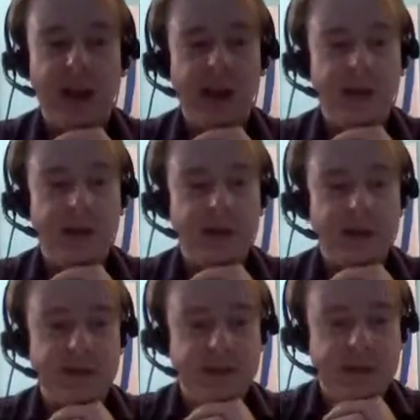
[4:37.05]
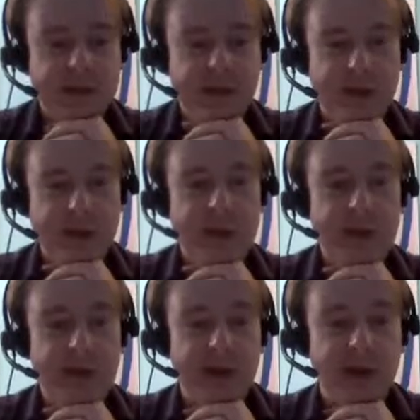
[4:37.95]
And this
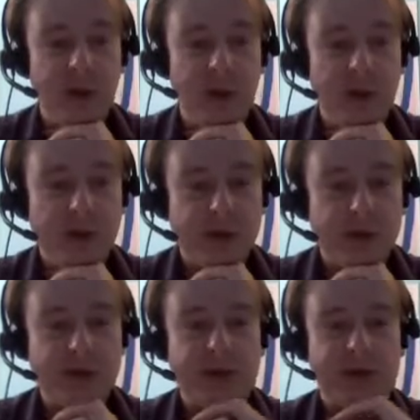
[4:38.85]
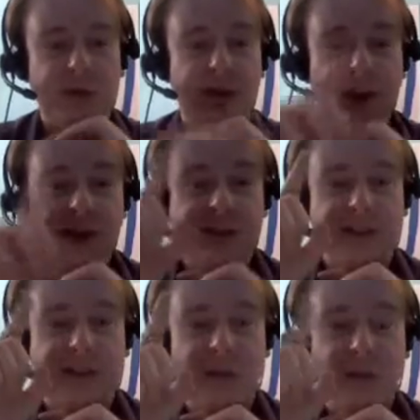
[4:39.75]
actually worked to get
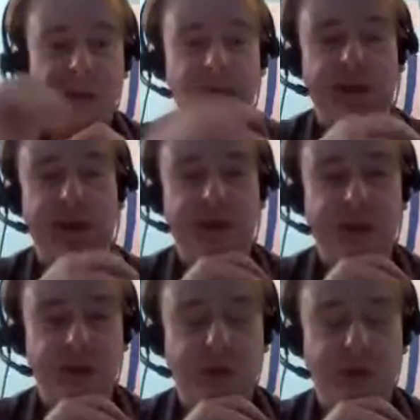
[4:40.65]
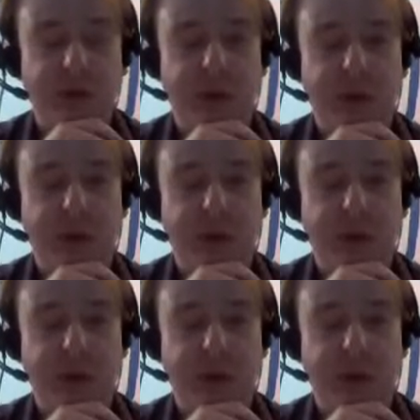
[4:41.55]
some of the players who